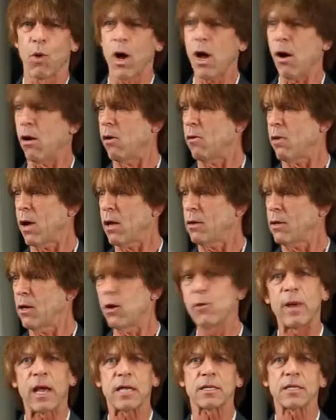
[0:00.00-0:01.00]
whoa, I don't
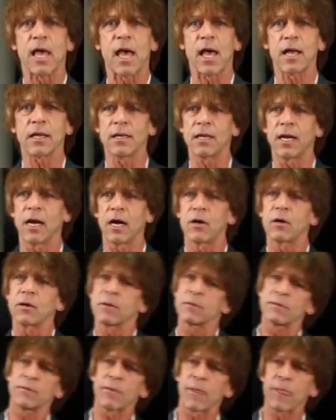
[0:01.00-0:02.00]
know about that, you know.
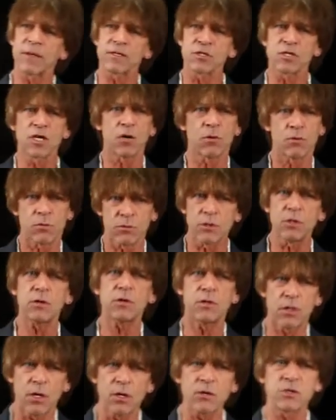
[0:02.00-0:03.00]
So
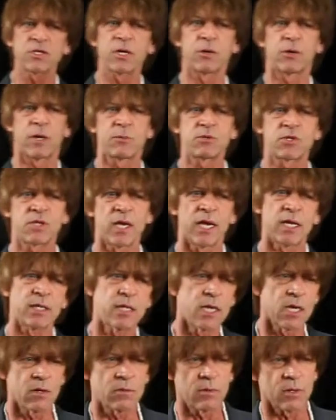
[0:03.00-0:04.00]
you understand what I'm saying.
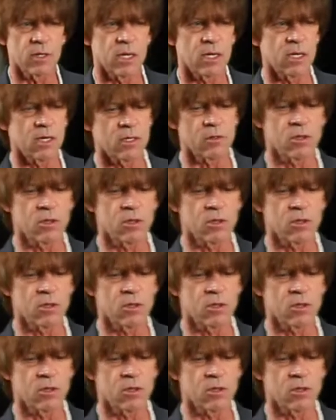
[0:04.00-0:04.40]
You know,